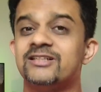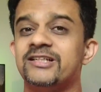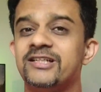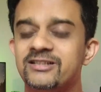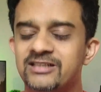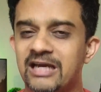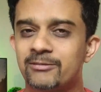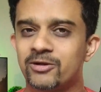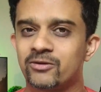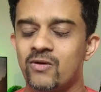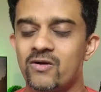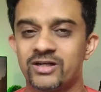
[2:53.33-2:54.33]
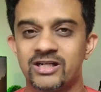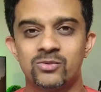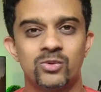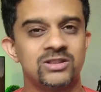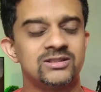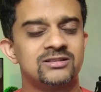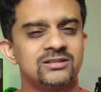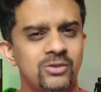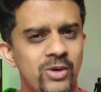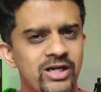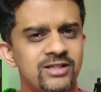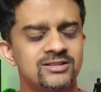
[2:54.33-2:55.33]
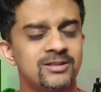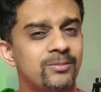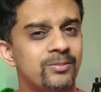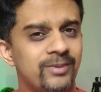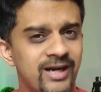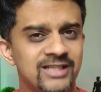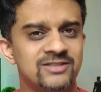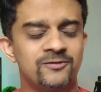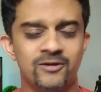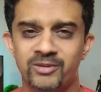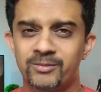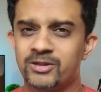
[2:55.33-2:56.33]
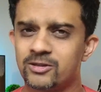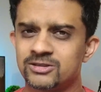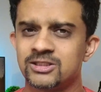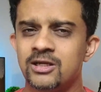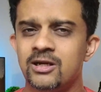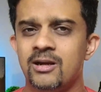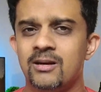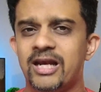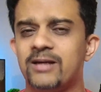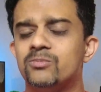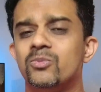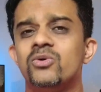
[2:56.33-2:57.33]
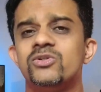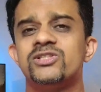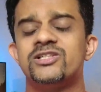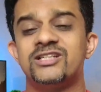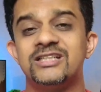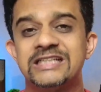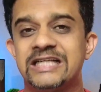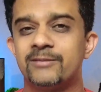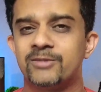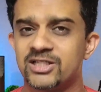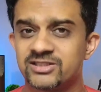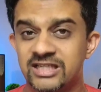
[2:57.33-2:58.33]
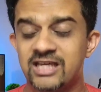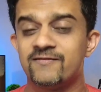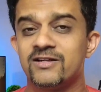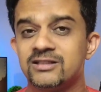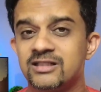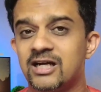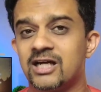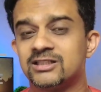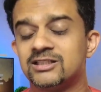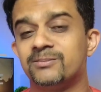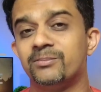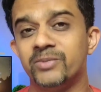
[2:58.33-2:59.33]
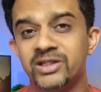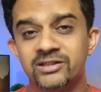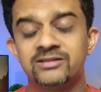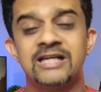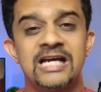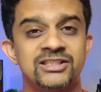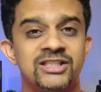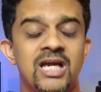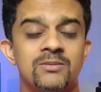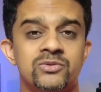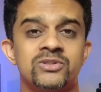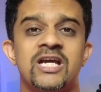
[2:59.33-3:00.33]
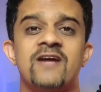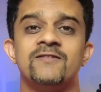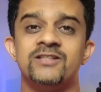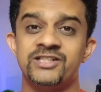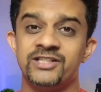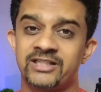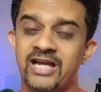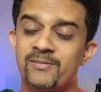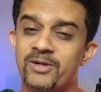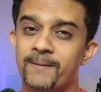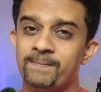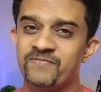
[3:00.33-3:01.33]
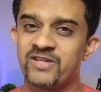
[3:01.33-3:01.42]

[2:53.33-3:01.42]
rear camera quality was quite a surprise for me because like most rear cameras, even the other mirror dash cams which have the rear camera